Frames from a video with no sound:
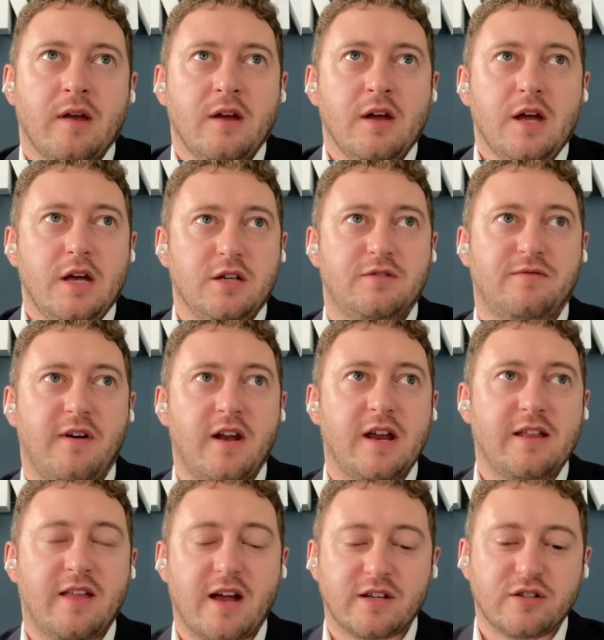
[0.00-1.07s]
It's funny.
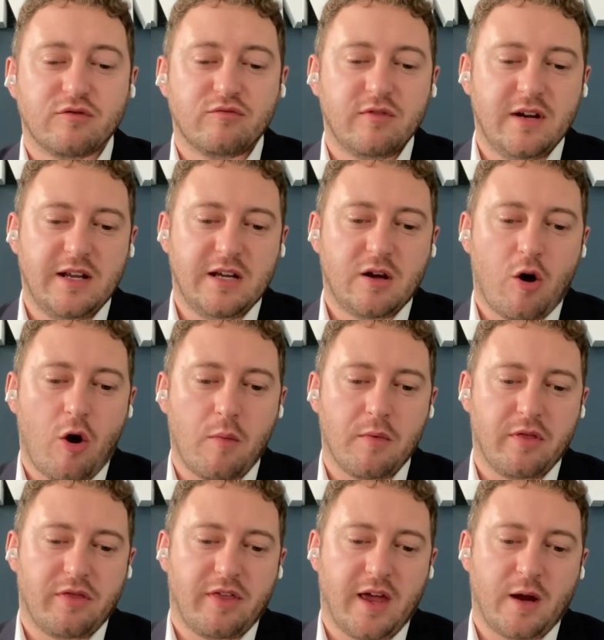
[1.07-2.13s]
That's a really
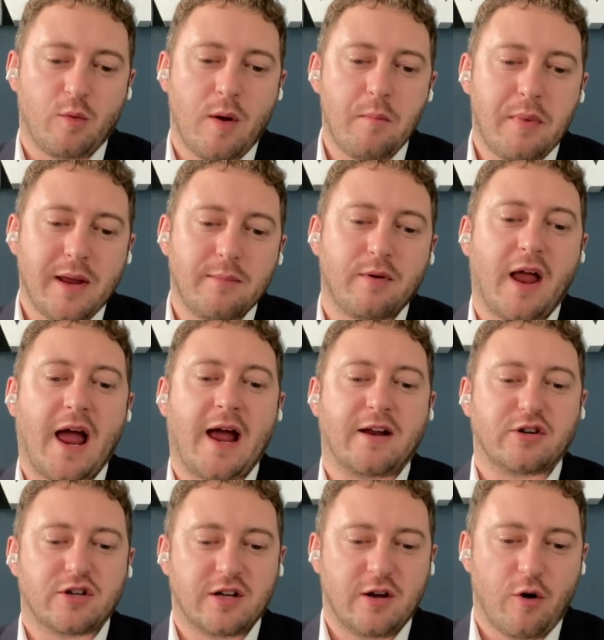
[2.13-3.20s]
common thing when people are
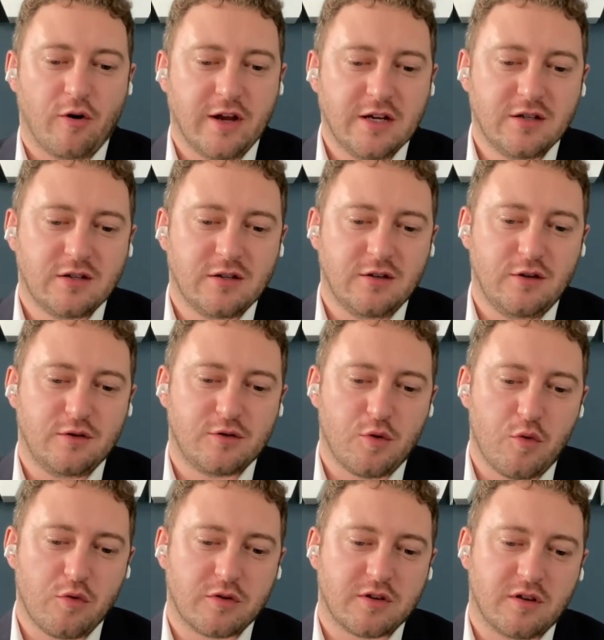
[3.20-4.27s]
actually honest and you
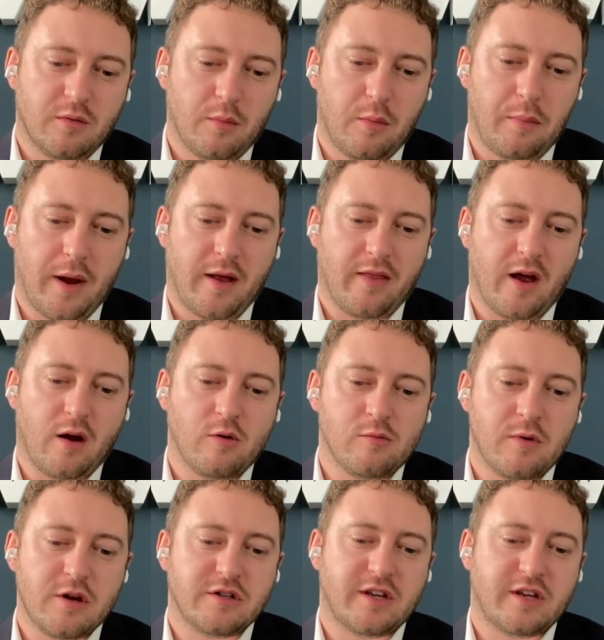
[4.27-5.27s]
talk to them about that. Almost